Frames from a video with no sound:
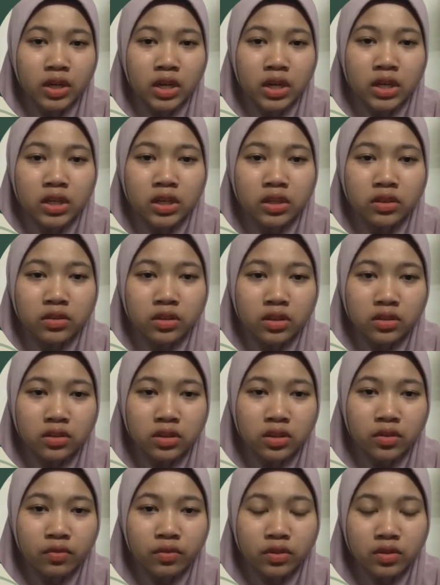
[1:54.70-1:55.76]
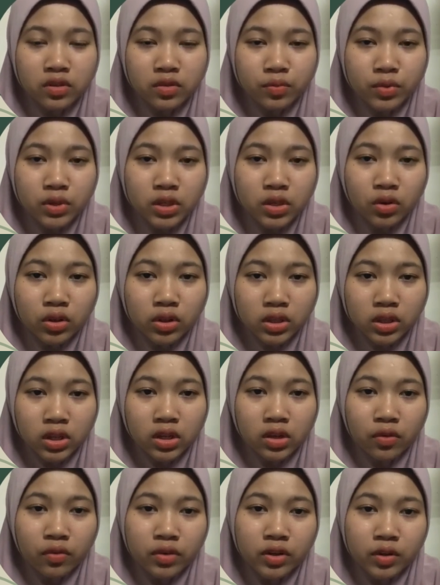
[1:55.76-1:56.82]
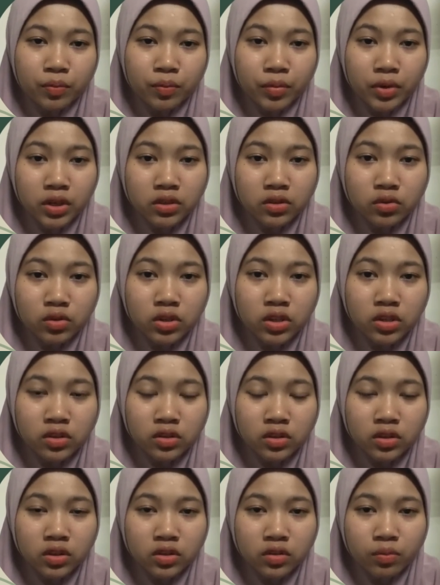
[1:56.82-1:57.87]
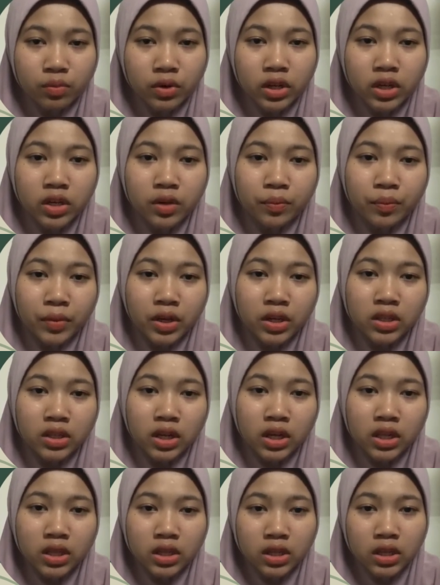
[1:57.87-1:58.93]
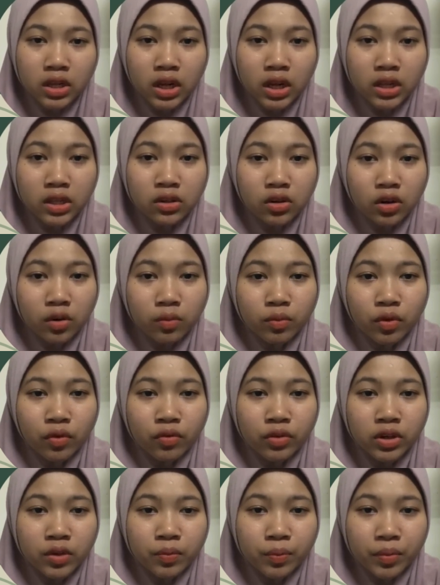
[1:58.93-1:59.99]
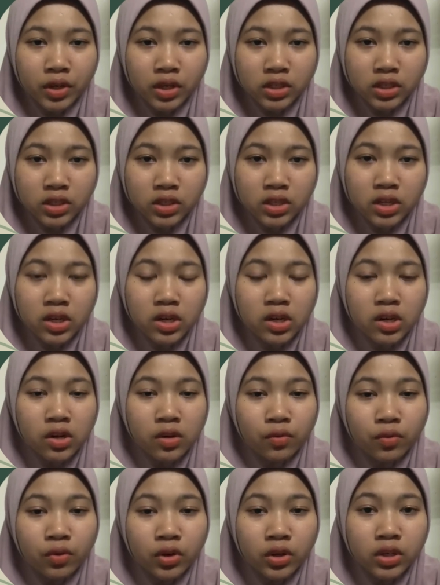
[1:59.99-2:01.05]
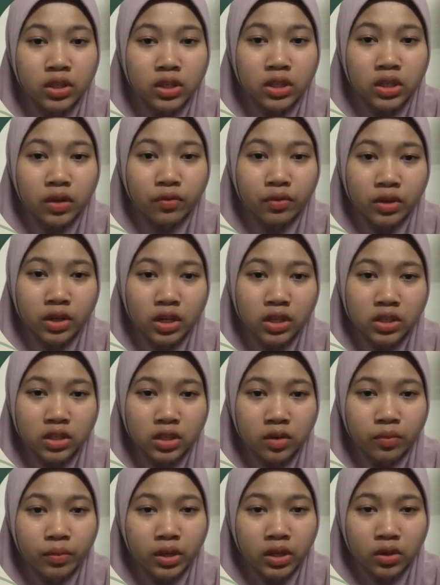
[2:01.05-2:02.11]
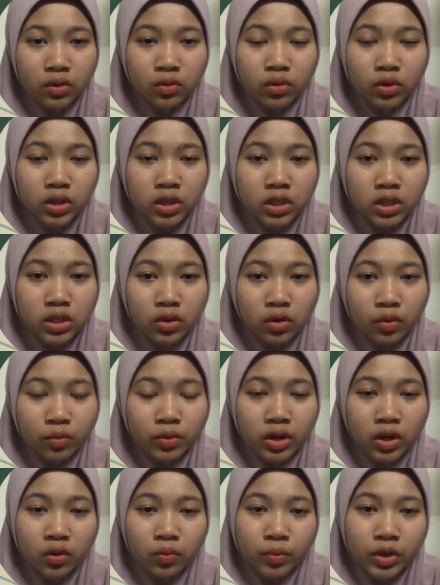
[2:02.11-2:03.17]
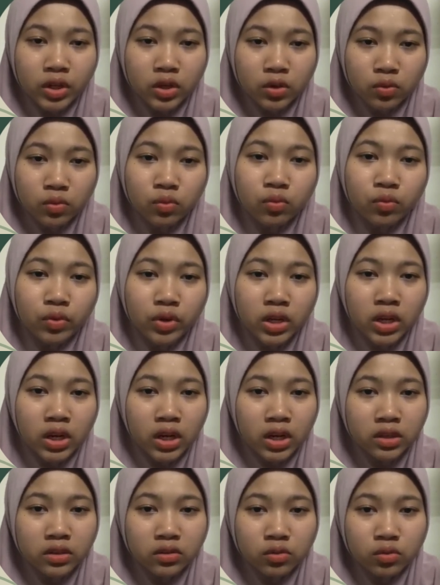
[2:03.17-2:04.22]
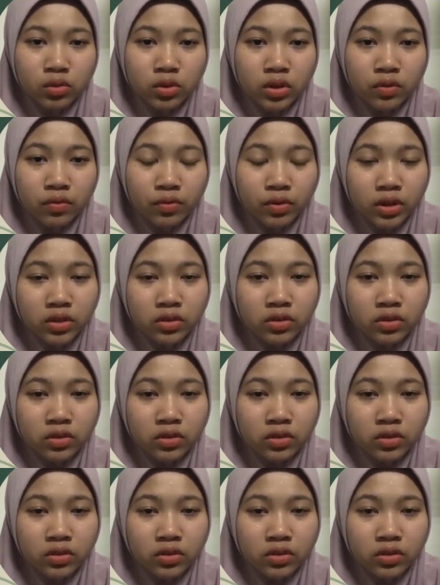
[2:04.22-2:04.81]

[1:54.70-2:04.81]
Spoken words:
This is the visible content of the page to display the main title at drop of the page. For the navigation menu, a drop-down menu with links to different